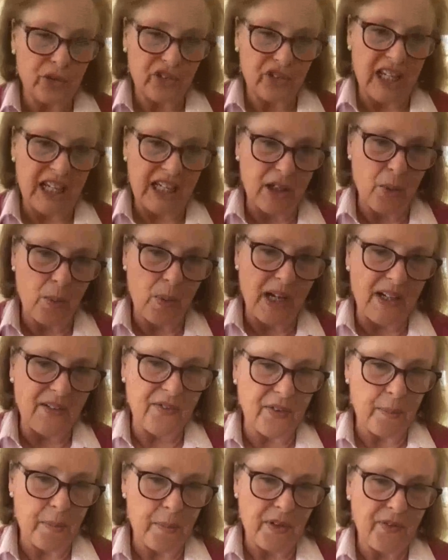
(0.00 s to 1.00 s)
take away
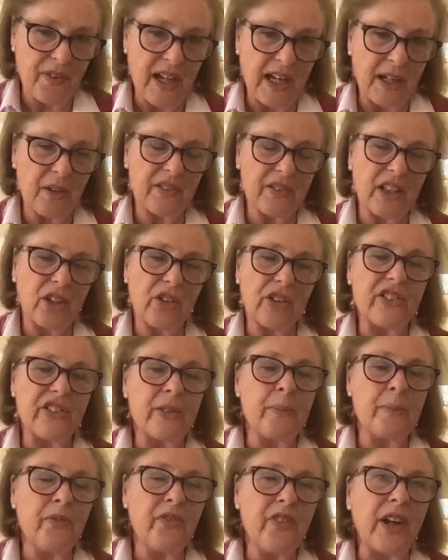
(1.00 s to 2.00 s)
from the fact there are
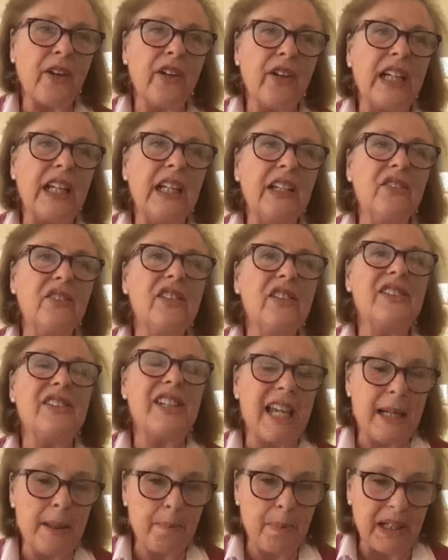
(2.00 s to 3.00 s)
some very
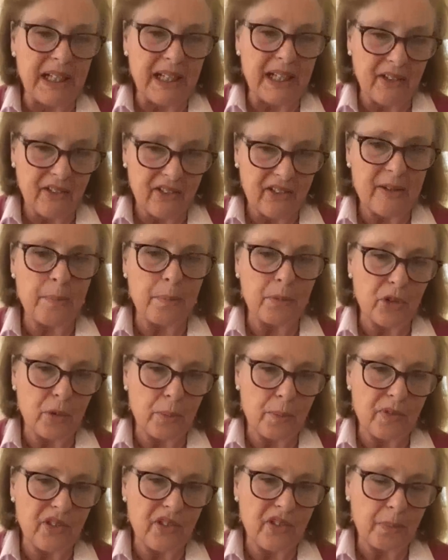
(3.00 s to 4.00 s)
disabling
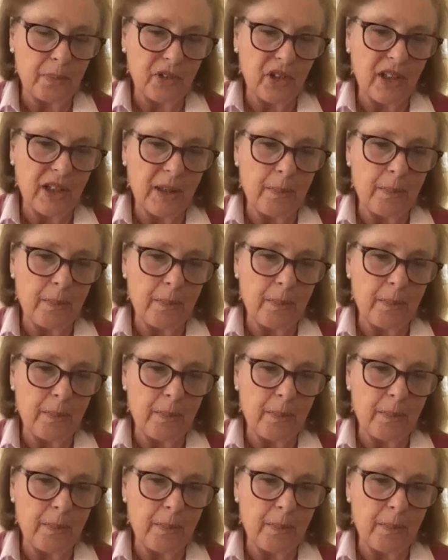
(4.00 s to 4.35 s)
symptoms sometimes.